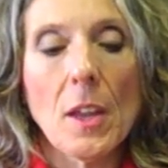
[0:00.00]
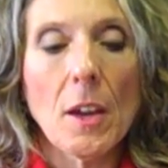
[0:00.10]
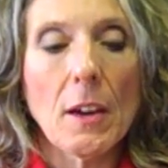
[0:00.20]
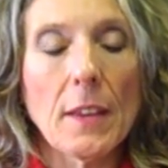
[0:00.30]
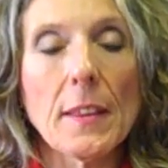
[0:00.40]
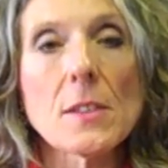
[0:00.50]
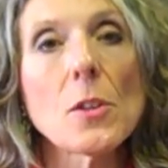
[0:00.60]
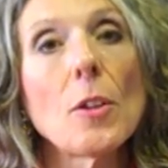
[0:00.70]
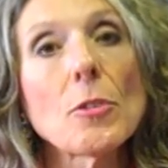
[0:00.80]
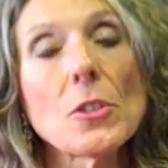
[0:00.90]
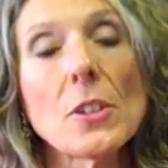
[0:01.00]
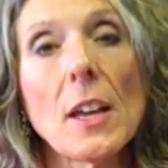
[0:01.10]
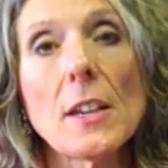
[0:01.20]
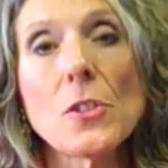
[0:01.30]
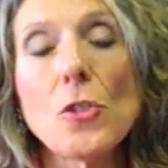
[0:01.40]
All right, that's all for
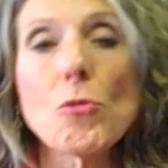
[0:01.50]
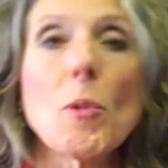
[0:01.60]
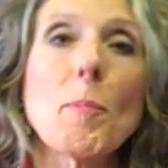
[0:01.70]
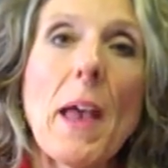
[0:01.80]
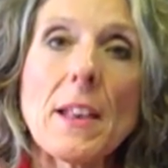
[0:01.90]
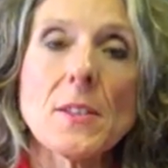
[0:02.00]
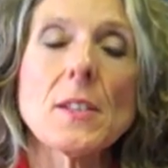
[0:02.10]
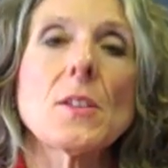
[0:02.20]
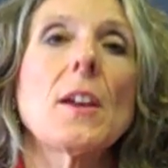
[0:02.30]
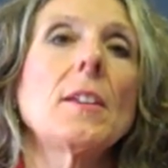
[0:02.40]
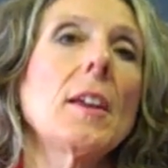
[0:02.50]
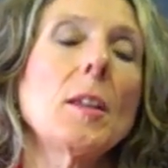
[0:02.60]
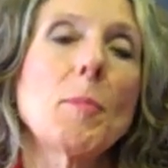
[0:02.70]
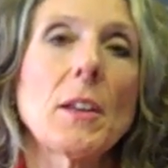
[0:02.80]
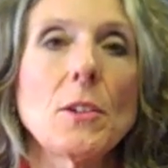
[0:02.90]
today. As usual, pass this on to
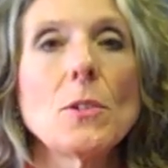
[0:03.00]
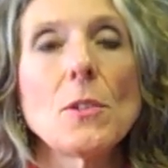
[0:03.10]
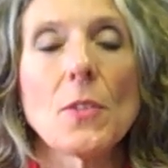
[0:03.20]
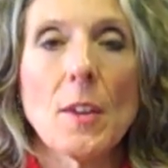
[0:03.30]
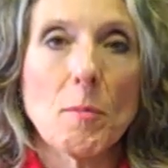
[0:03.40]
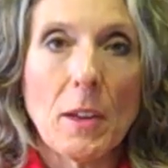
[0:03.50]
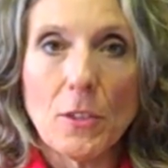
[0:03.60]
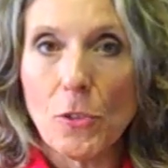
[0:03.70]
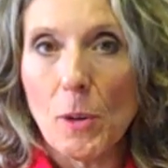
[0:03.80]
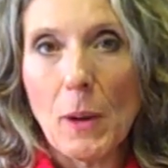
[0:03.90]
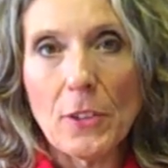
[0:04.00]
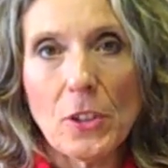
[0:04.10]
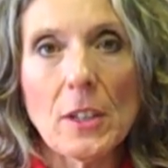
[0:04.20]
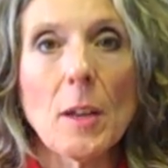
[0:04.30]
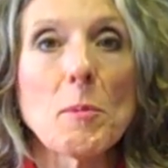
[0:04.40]
anybody who you think might enjoy
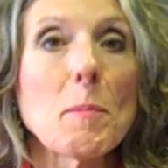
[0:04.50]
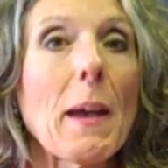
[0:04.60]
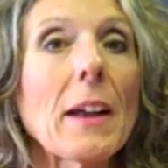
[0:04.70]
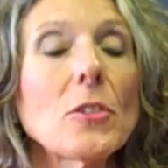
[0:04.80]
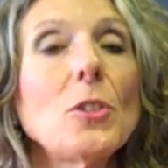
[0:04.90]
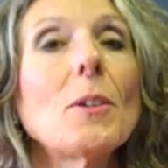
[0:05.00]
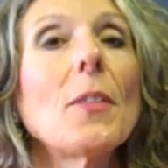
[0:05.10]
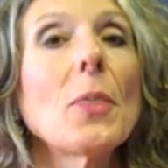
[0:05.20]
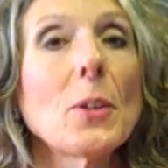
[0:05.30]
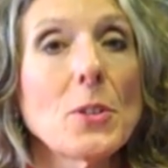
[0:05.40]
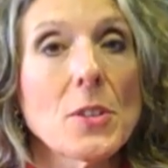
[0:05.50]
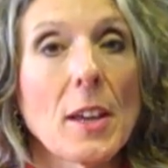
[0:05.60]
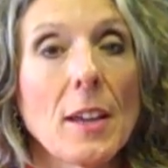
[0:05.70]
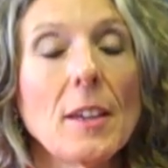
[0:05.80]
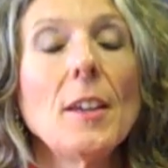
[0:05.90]
watching, and I'll be back to you on
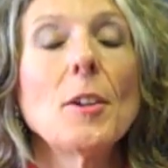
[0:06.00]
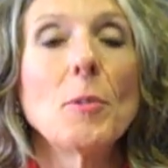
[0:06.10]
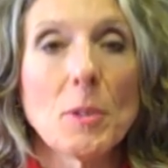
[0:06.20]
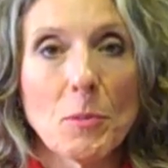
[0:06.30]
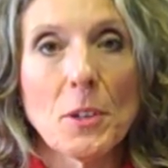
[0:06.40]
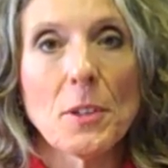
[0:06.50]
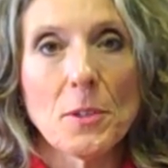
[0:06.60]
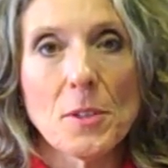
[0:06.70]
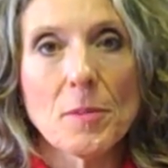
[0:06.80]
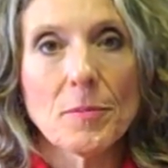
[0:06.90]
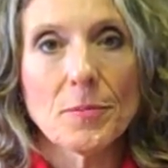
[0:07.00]
Thursday with more news.